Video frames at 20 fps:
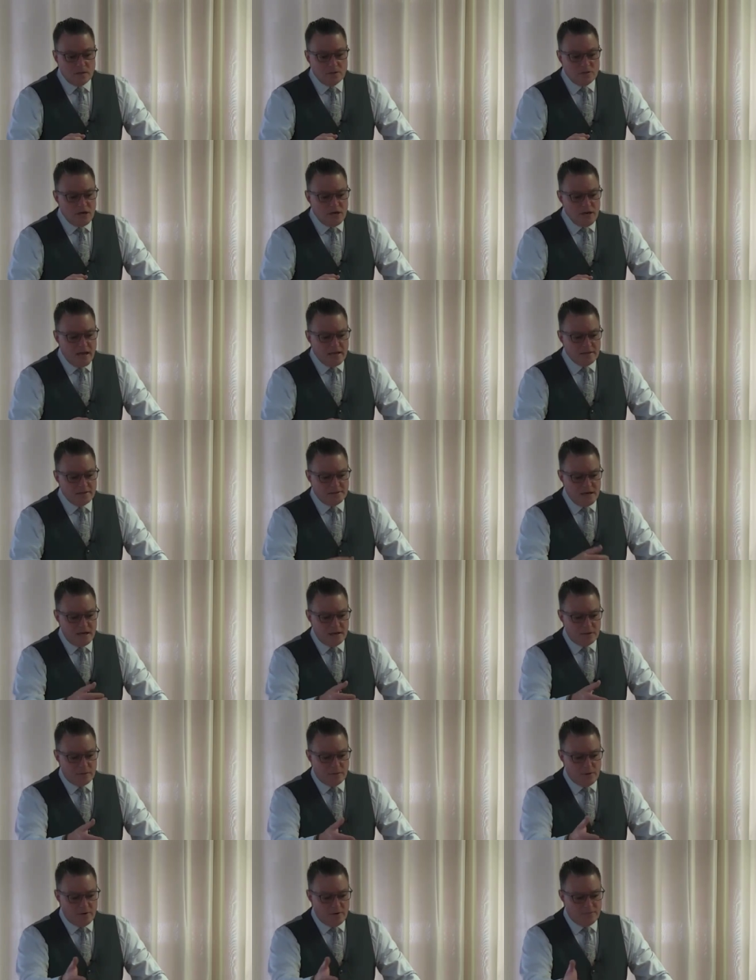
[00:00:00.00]
she has,
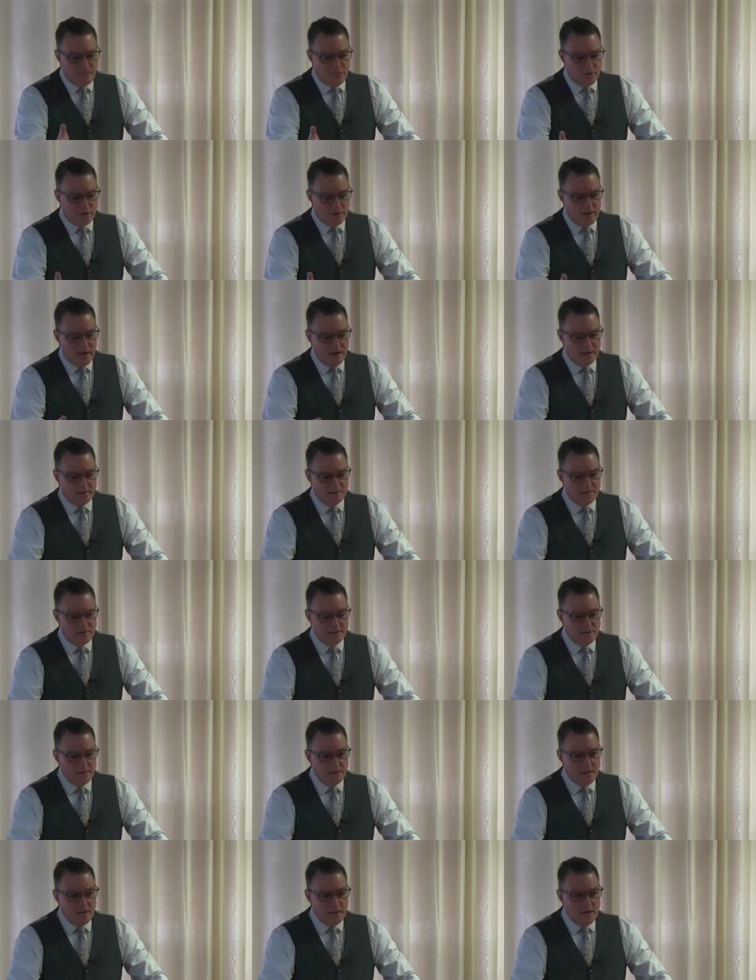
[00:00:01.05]
say, three or four
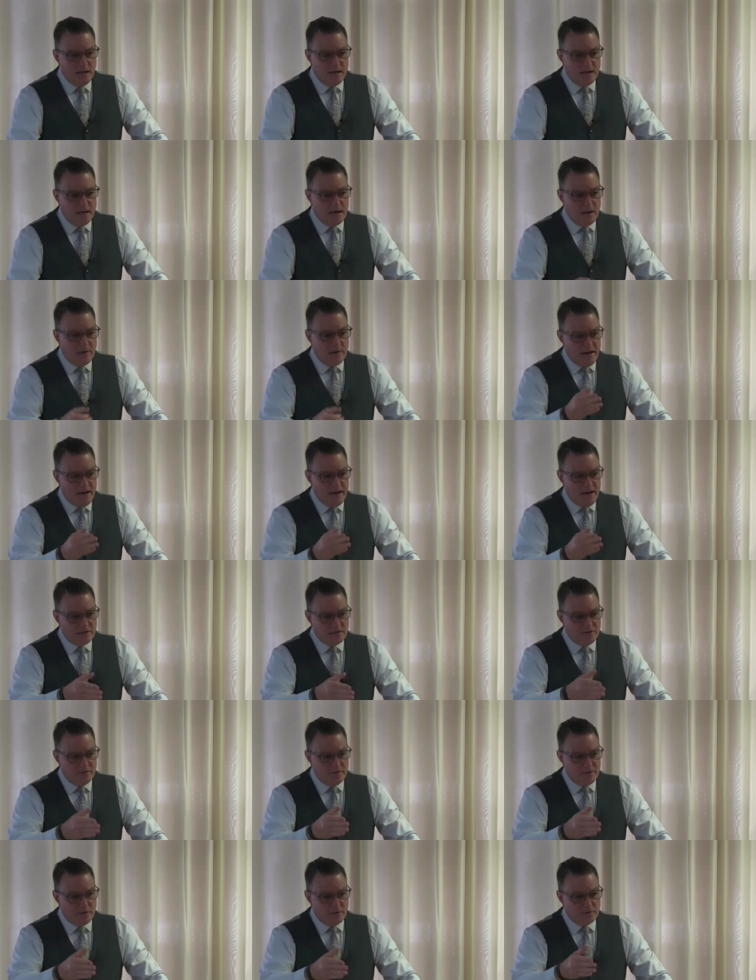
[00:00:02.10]
kids, and how
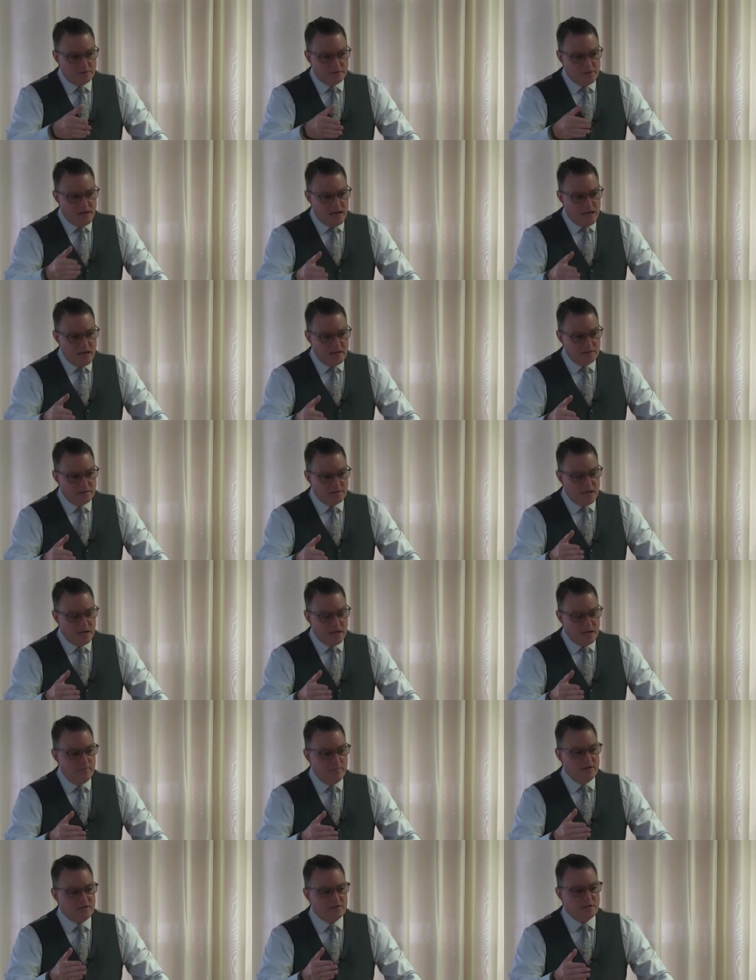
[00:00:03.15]
each of those kids
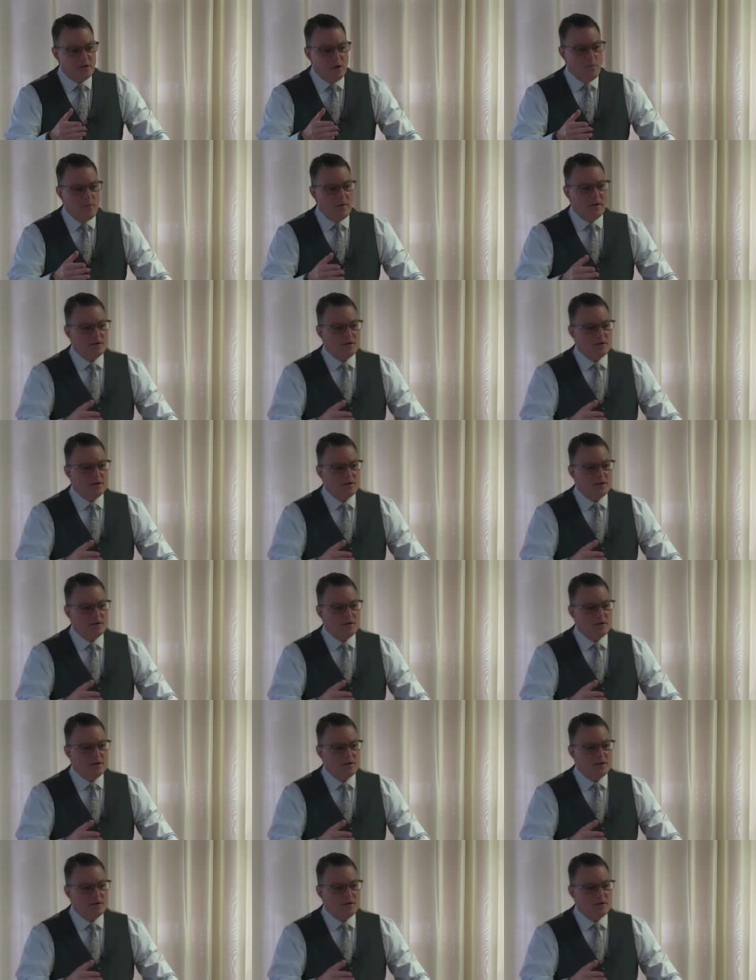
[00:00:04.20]
can be so